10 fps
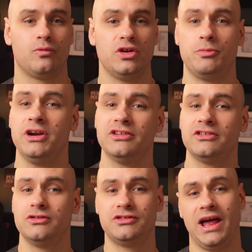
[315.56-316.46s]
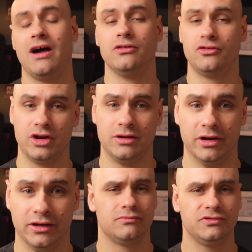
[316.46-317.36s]
Which brings us to sound
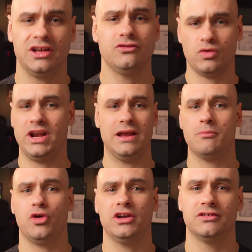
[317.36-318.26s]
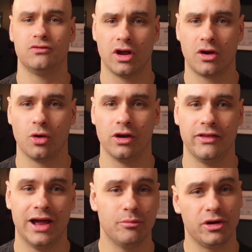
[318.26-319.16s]
treatment. Sounds really impressive when I call it
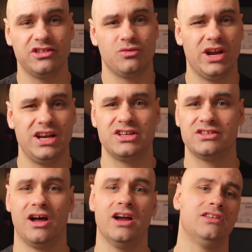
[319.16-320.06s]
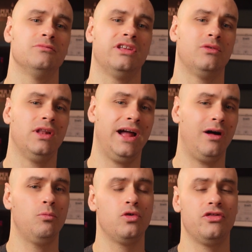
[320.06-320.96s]
that, but it's really just items that will
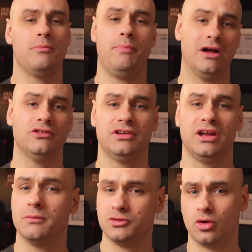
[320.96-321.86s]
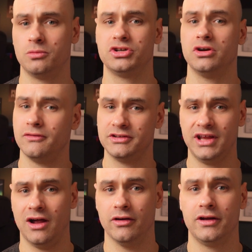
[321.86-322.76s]
help with the bouncing and absorption of the
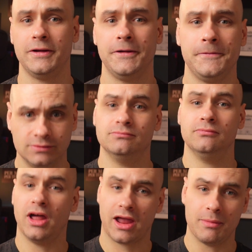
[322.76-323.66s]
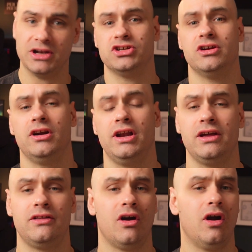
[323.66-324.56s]
sound. Like I mentioned
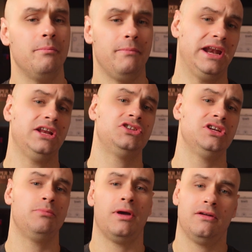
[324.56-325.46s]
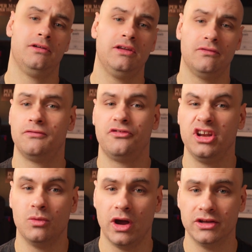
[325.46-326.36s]
earlier, there are many cheap and even
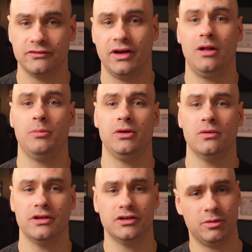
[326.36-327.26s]
free ways of helping with this,